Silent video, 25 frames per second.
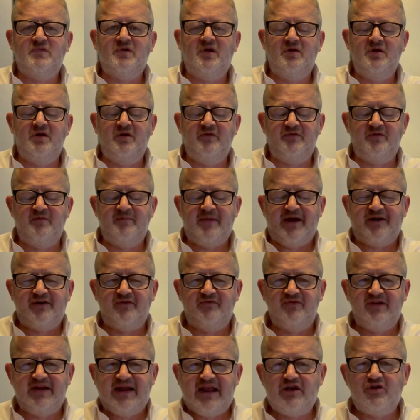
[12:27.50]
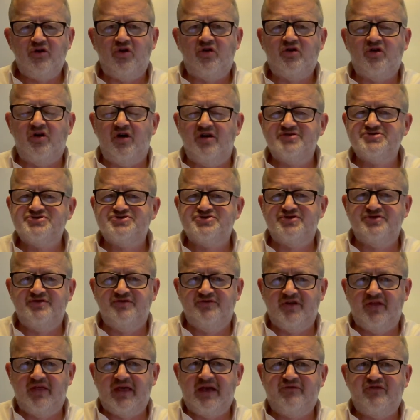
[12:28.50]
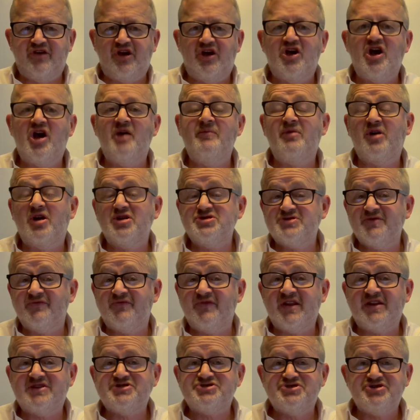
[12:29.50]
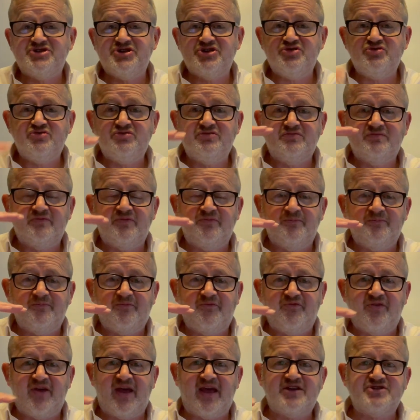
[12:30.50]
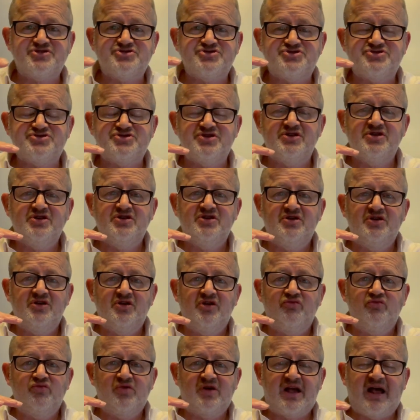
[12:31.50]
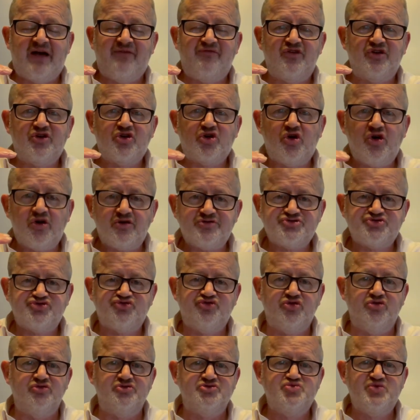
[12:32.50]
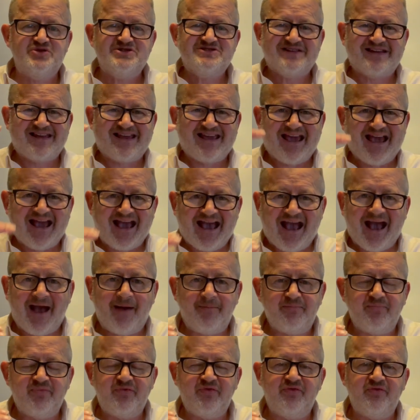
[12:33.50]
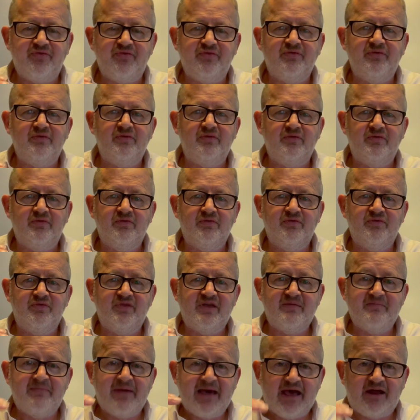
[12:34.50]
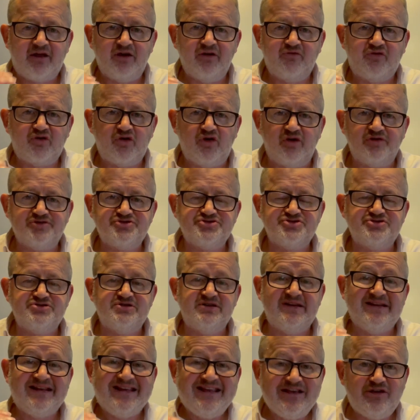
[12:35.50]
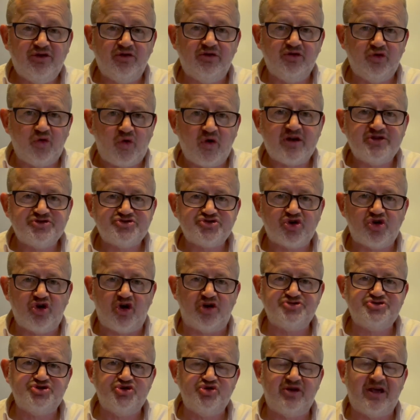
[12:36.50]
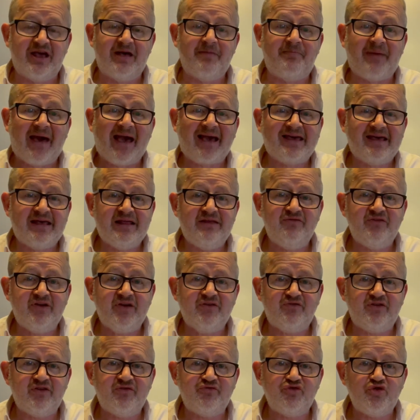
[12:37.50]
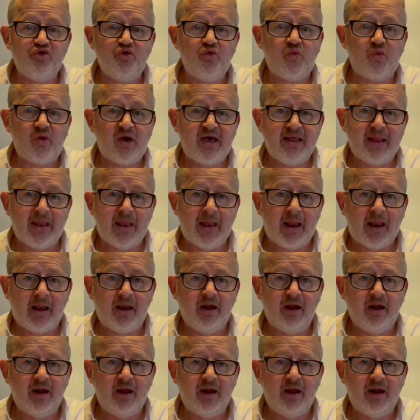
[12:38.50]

amount of legal costs that they've incurred because of these new fixed recovered cost rules, which cap the amount of costs, lawyers' costs you get back, even if you win.